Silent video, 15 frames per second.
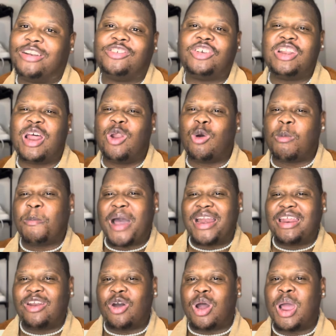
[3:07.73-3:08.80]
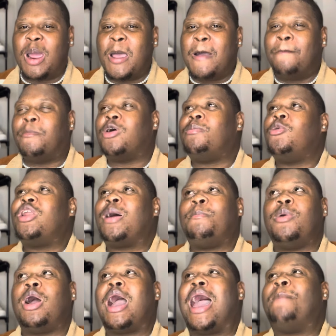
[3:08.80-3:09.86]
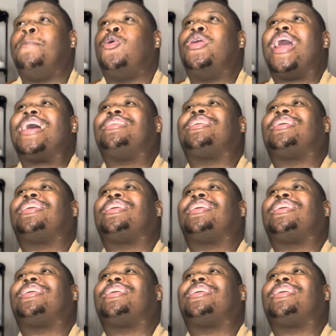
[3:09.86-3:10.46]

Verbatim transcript: She not look bad enough, but more that more that